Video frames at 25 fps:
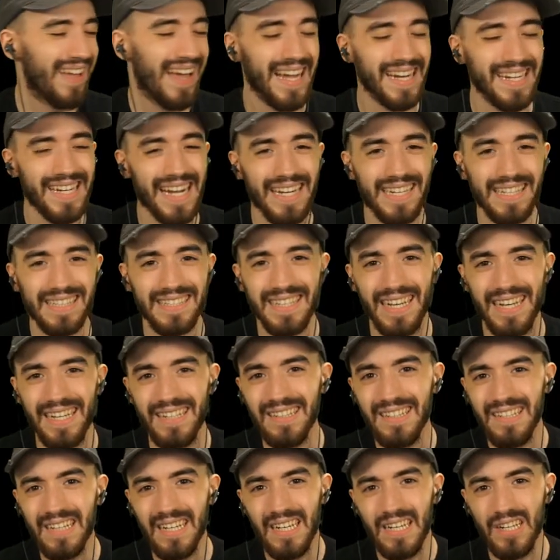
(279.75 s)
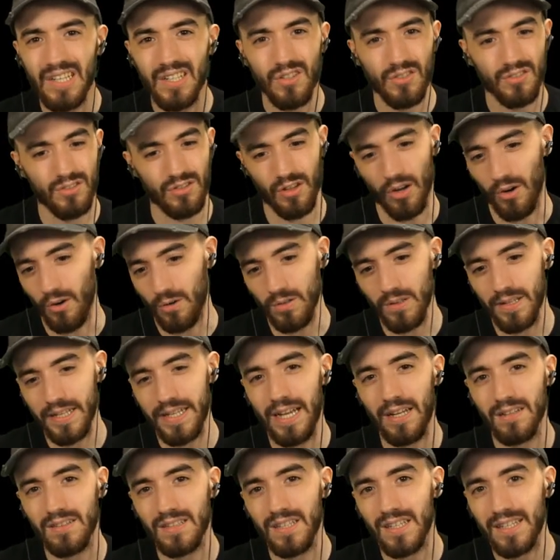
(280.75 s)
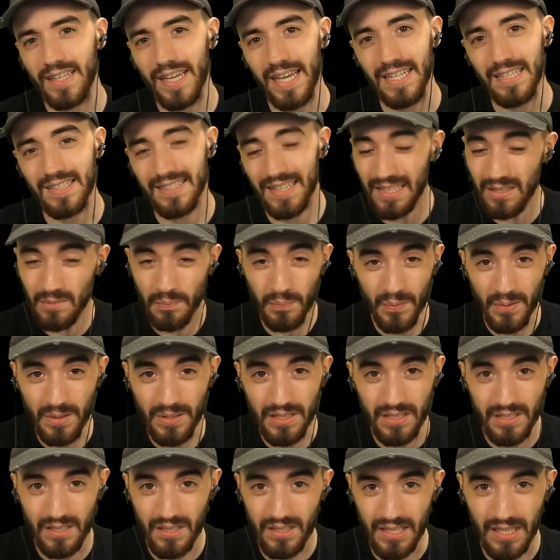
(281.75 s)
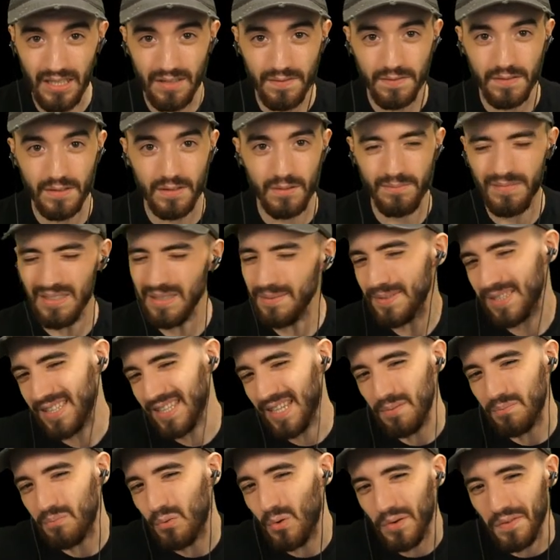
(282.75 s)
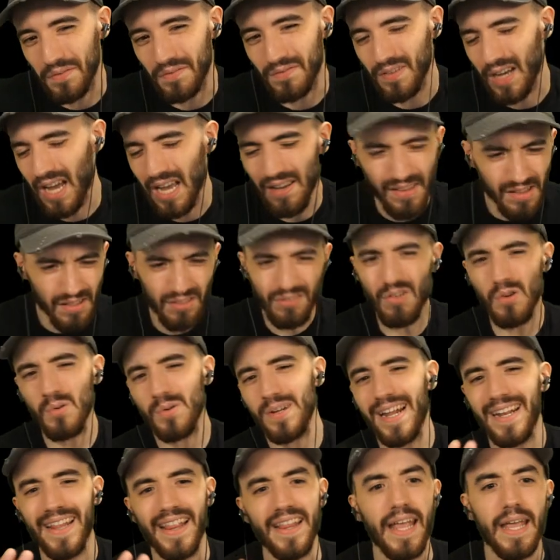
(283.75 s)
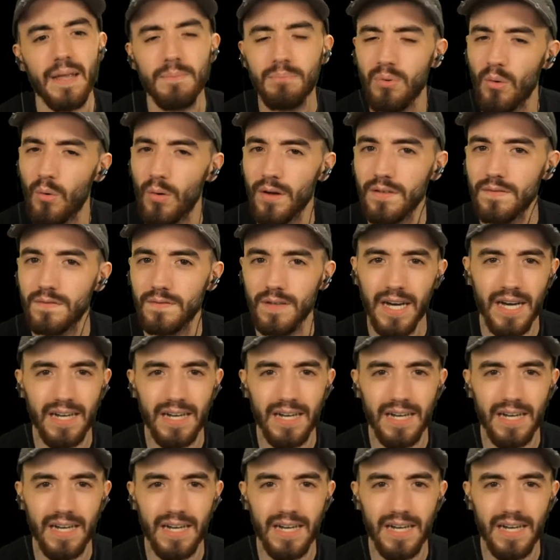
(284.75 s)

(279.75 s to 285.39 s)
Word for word: out of 10 early out the gates. That's pretty good, I feel. Maybe an 8.5. I'll throw it at an 8.5.